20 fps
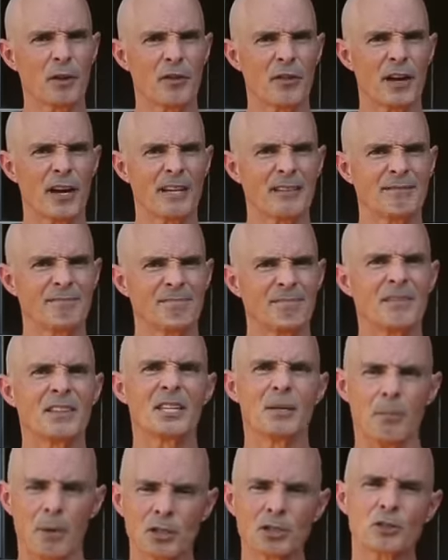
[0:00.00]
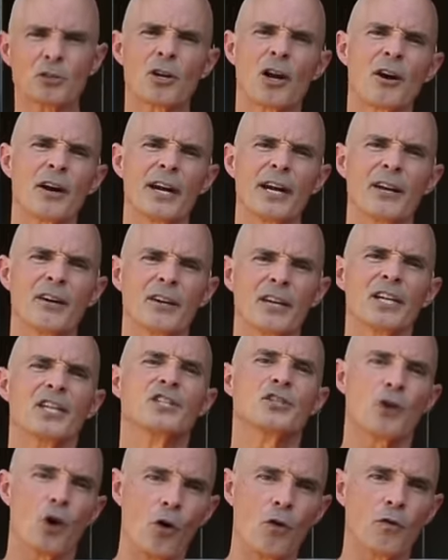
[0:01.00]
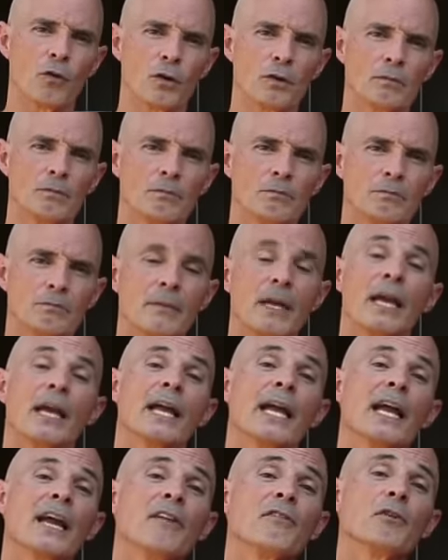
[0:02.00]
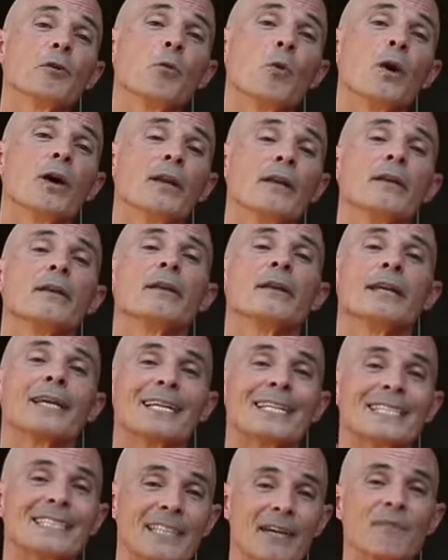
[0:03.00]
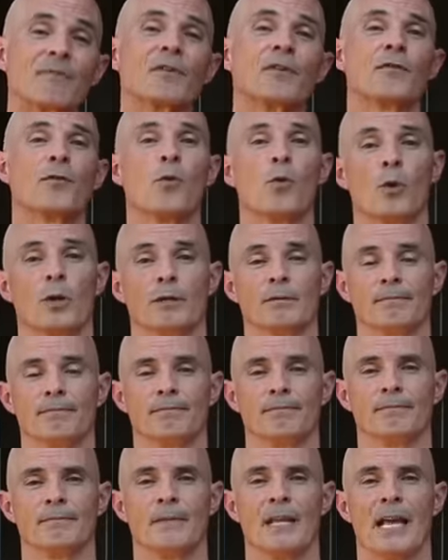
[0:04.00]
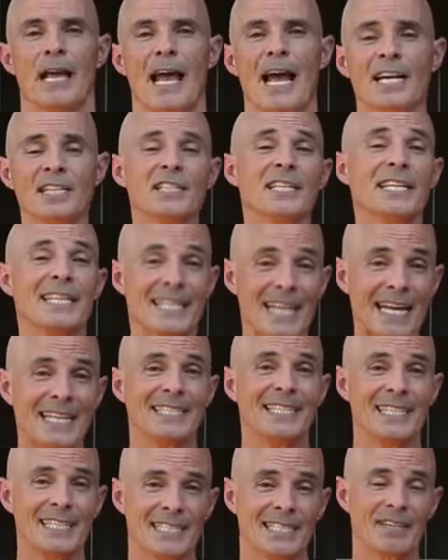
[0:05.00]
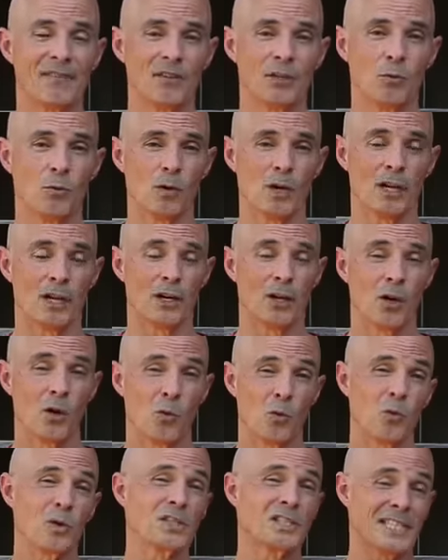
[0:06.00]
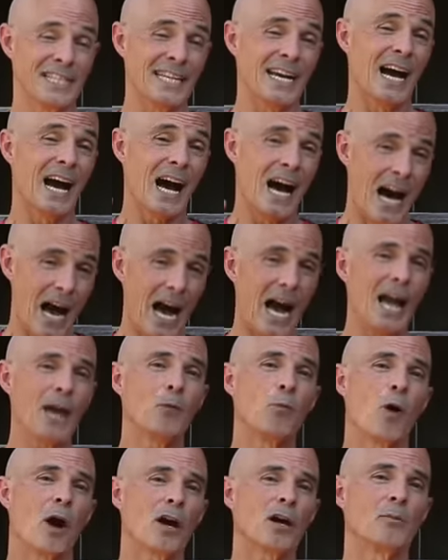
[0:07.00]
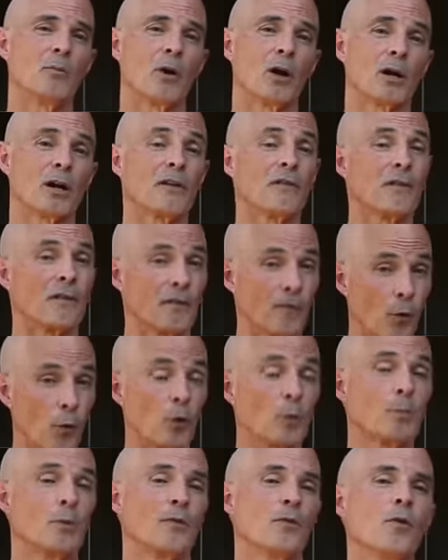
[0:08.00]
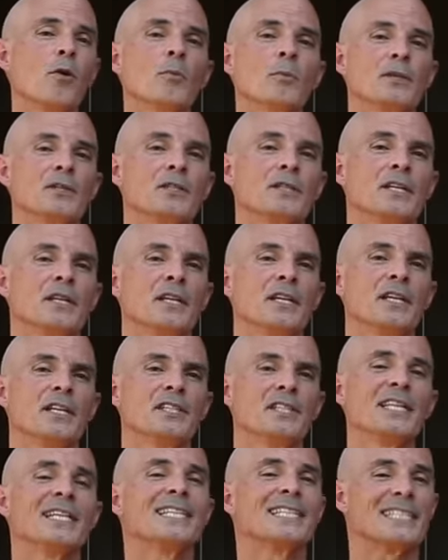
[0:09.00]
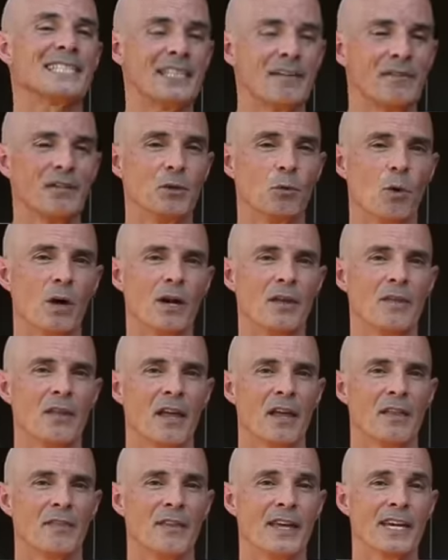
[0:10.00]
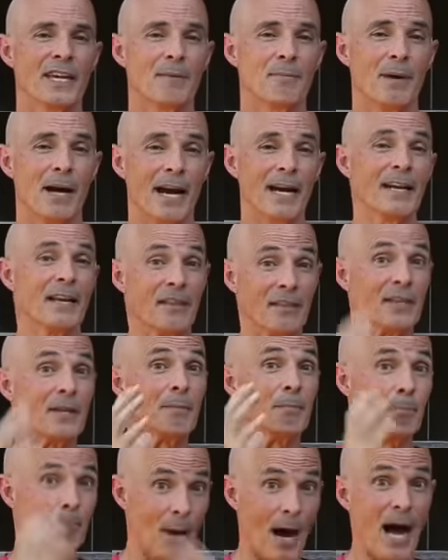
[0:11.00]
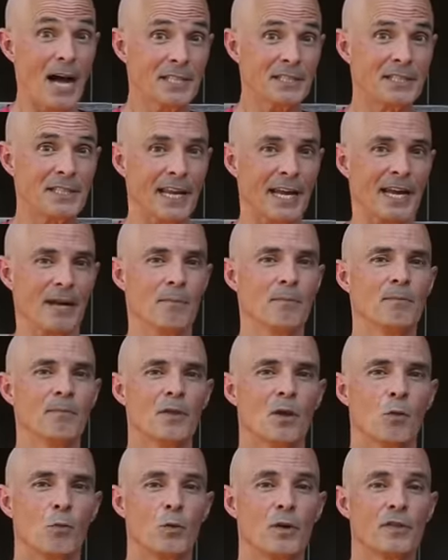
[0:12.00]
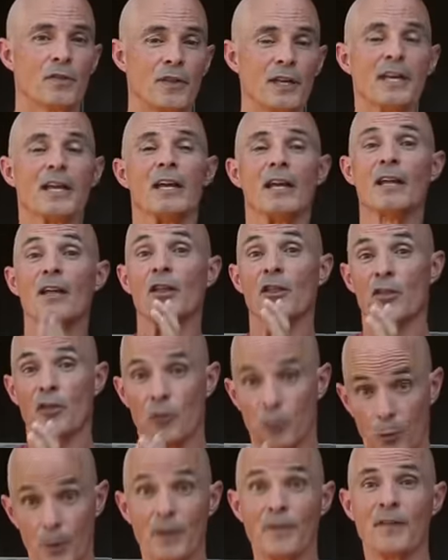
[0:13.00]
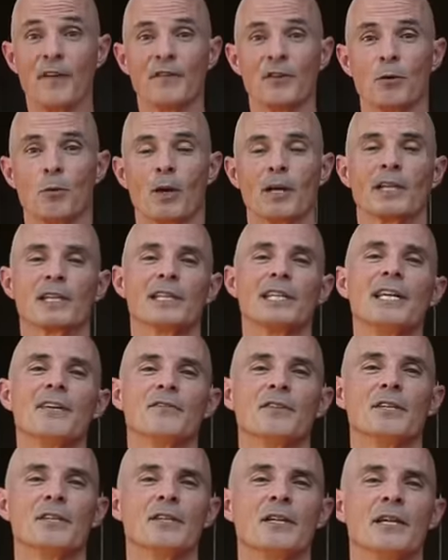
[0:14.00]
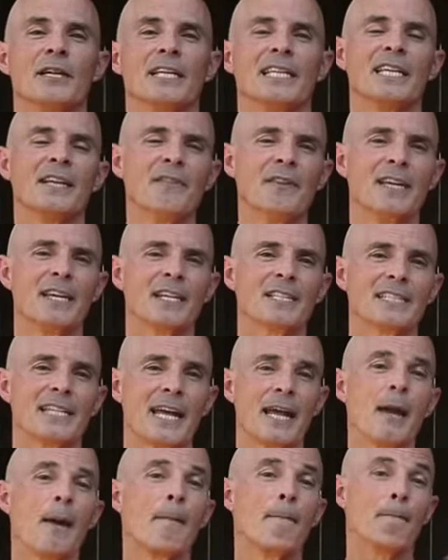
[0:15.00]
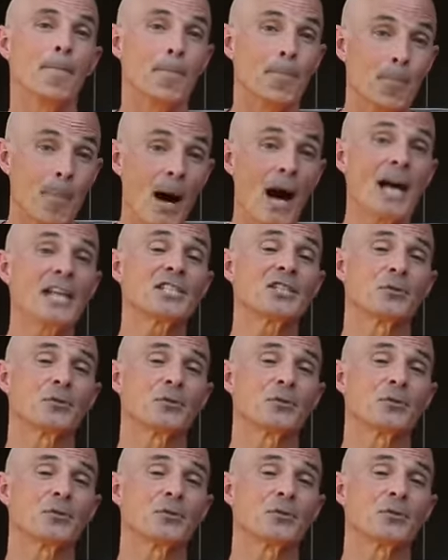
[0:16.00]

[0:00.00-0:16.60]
thought the muscle car era is over. Everyone except for Ford. Actually, 1971 was the high watermark for Ford performance. You see, in 71, they combined the Boss name with the 351 Cleveland, giving us a Boss